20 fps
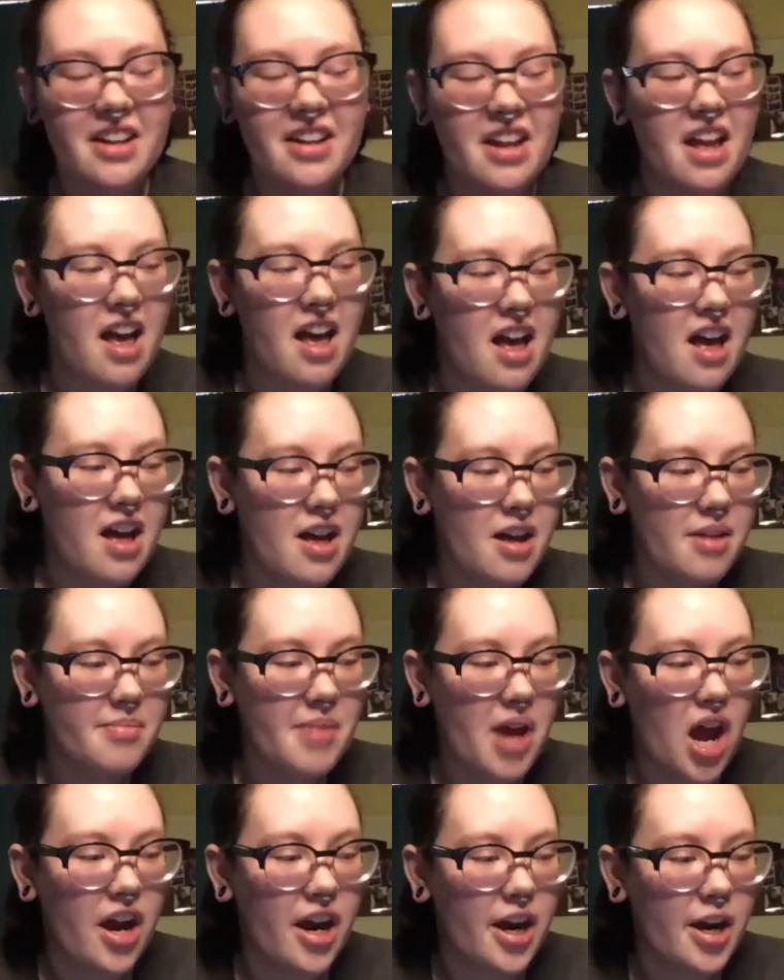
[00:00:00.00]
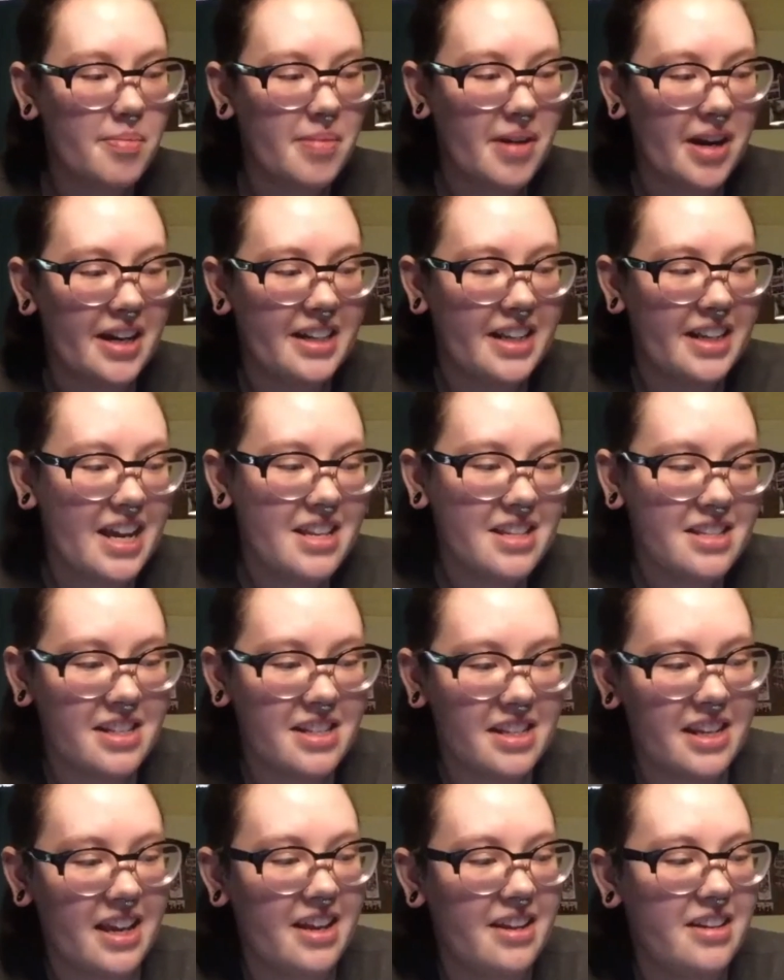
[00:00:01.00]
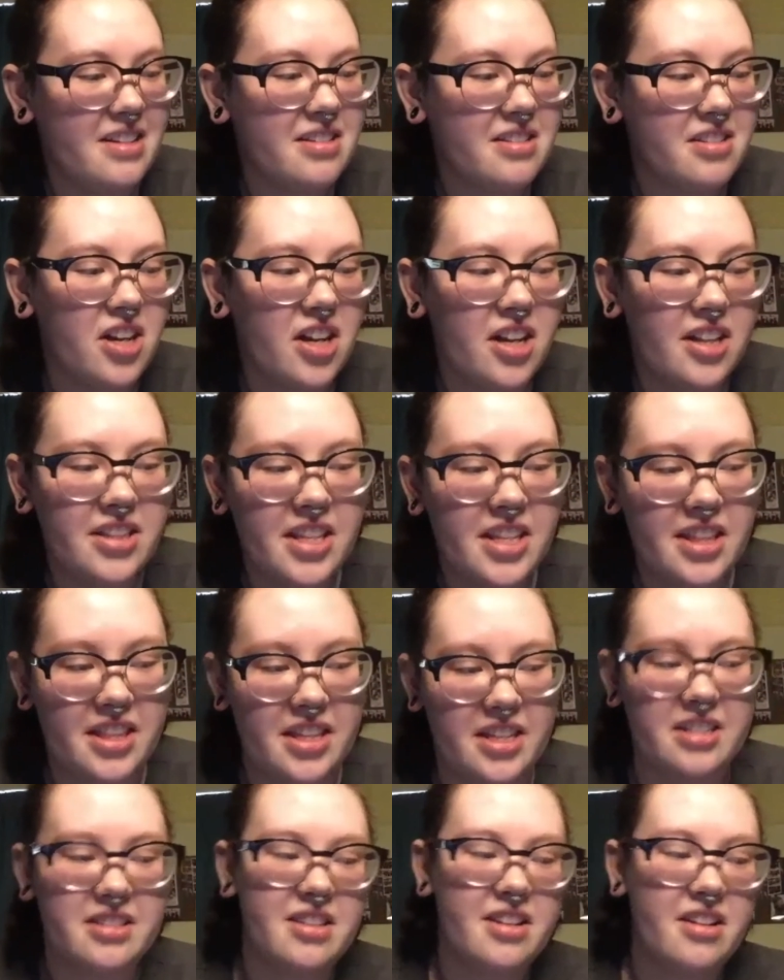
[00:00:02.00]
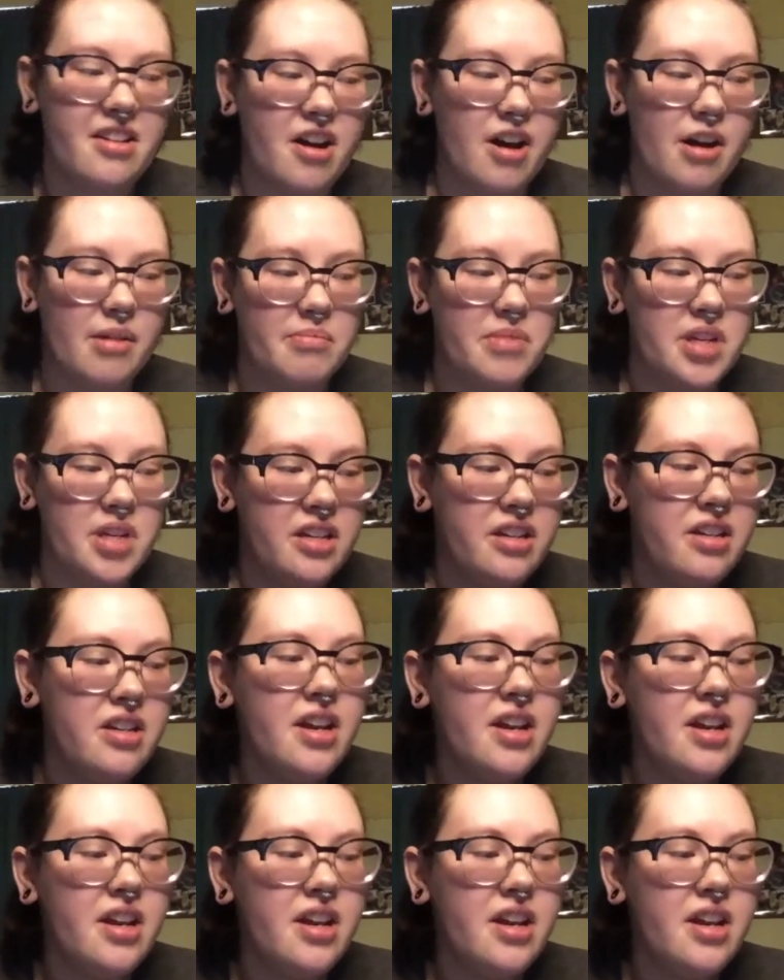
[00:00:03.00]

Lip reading: Our podcast again is called The Things That Haunt Me.